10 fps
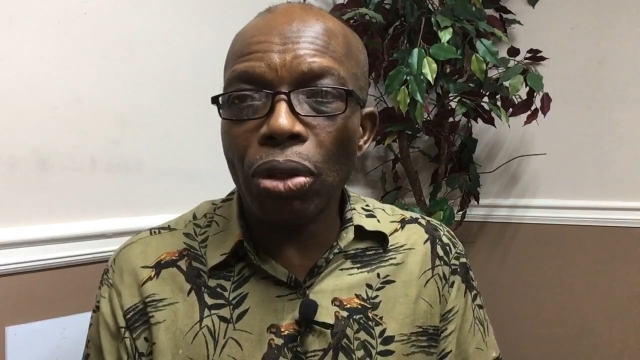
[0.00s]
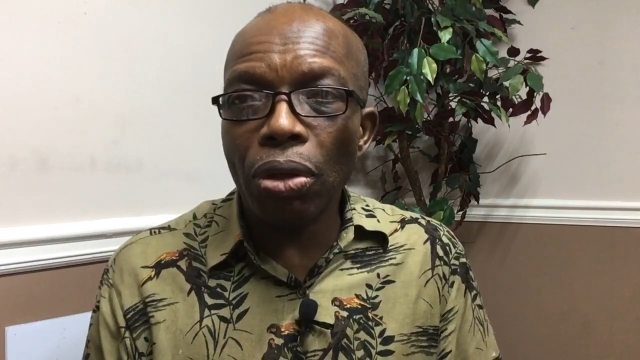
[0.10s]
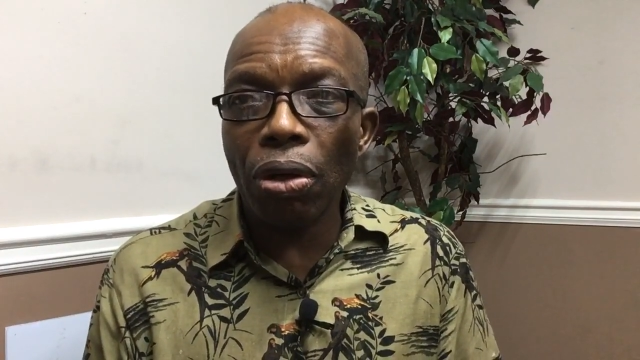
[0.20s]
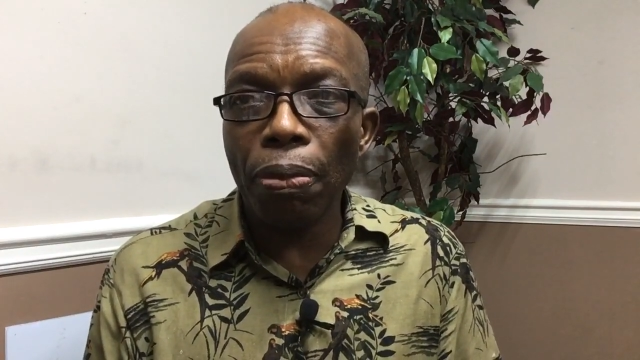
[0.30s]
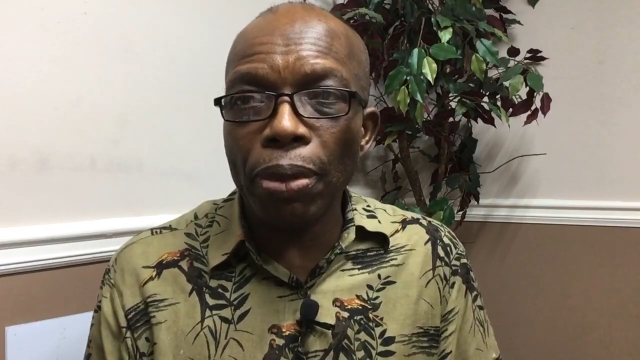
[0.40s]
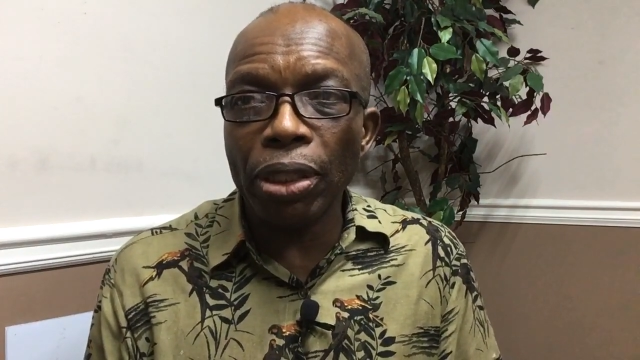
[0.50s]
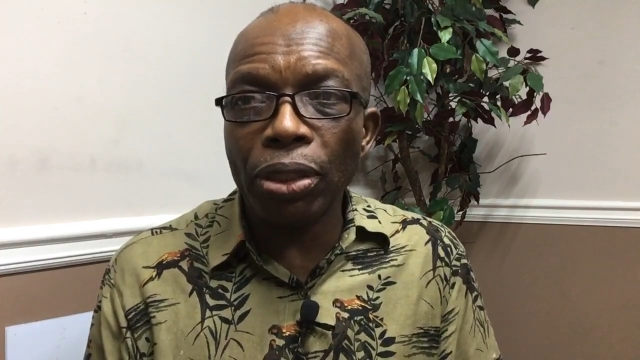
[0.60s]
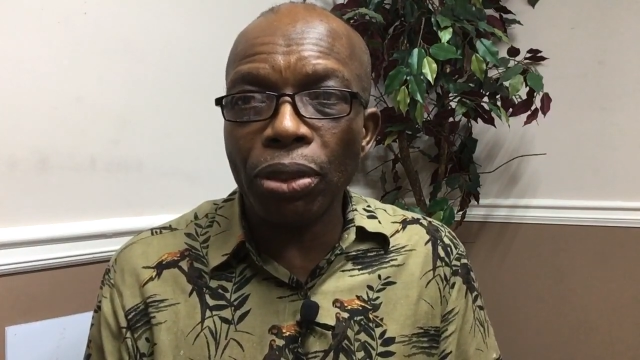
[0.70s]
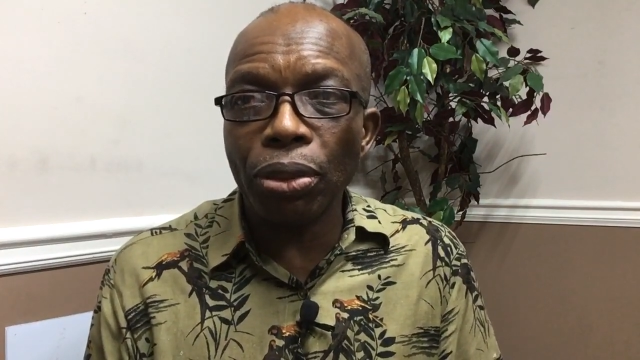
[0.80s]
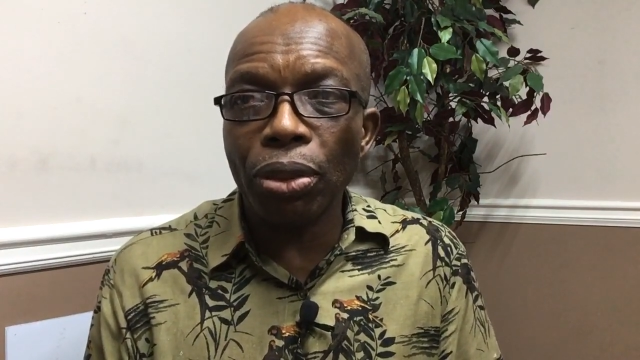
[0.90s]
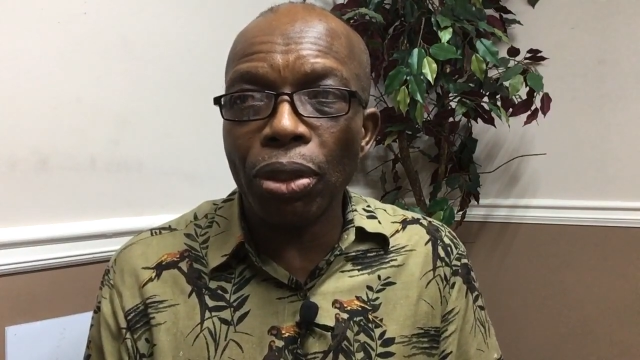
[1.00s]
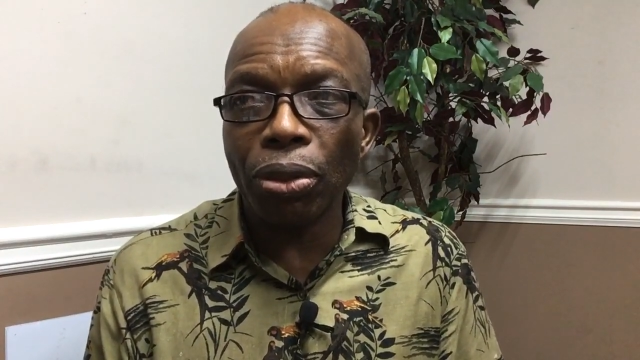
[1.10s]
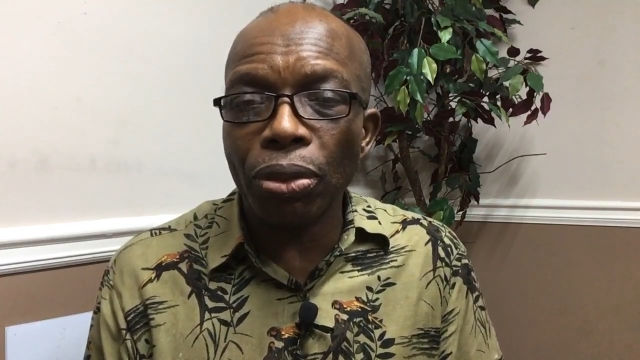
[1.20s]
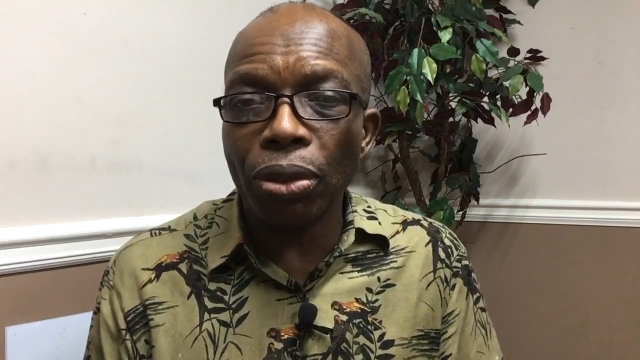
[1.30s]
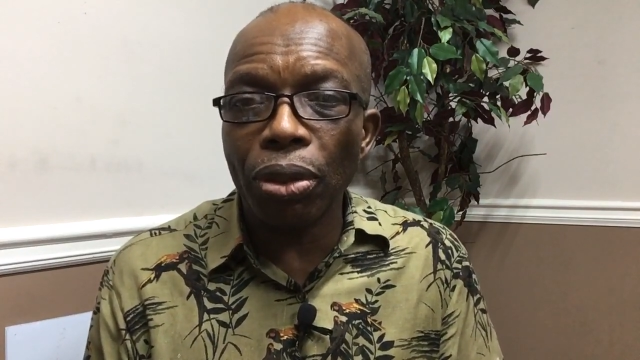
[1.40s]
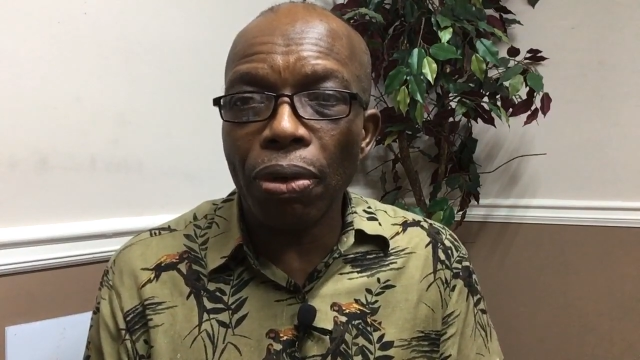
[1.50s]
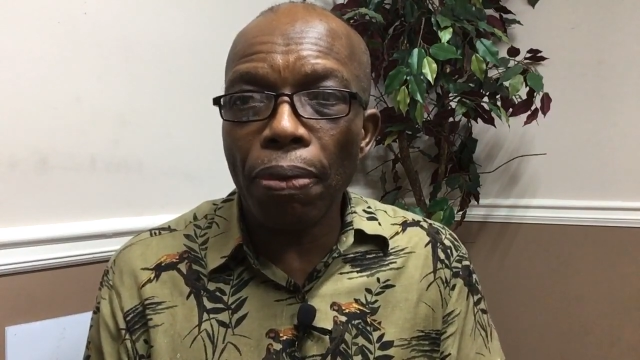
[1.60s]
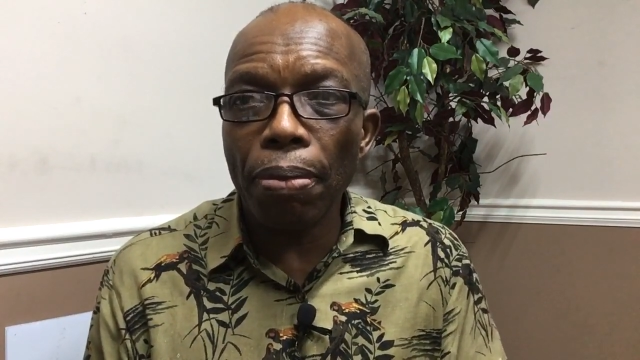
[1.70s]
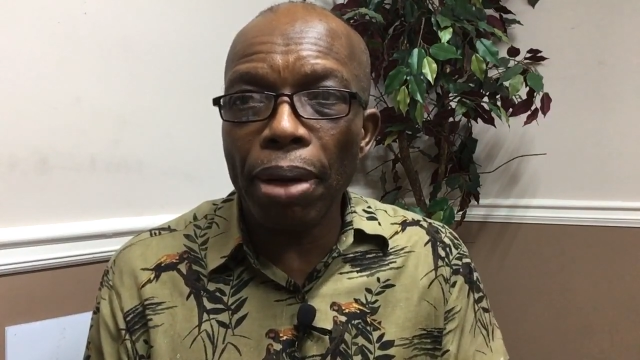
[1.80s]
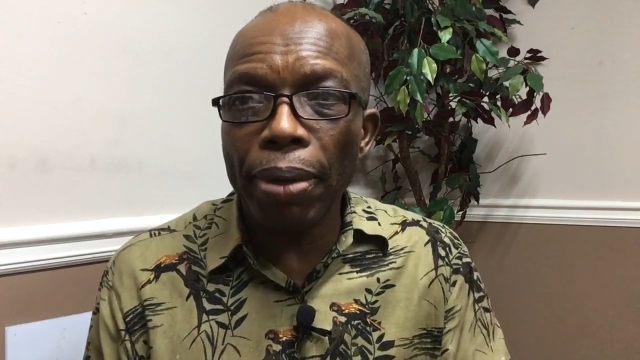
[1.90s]
God bless you, Dr. Ozo.
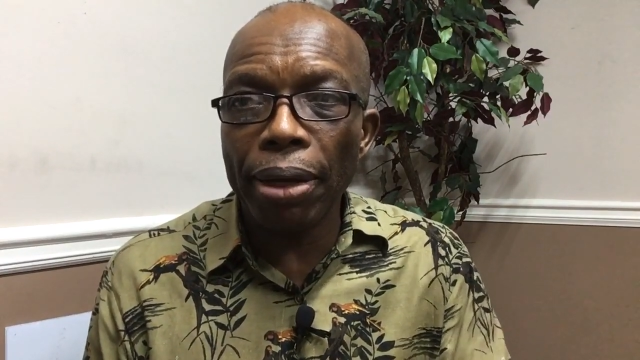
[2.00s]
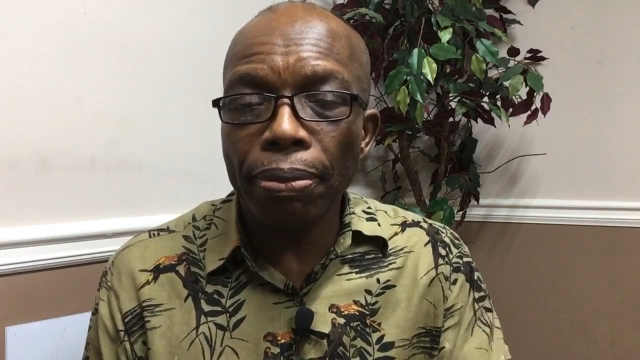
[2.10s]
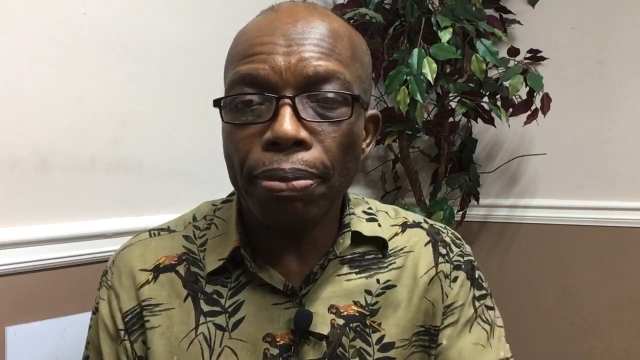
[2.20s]
Bye-bye.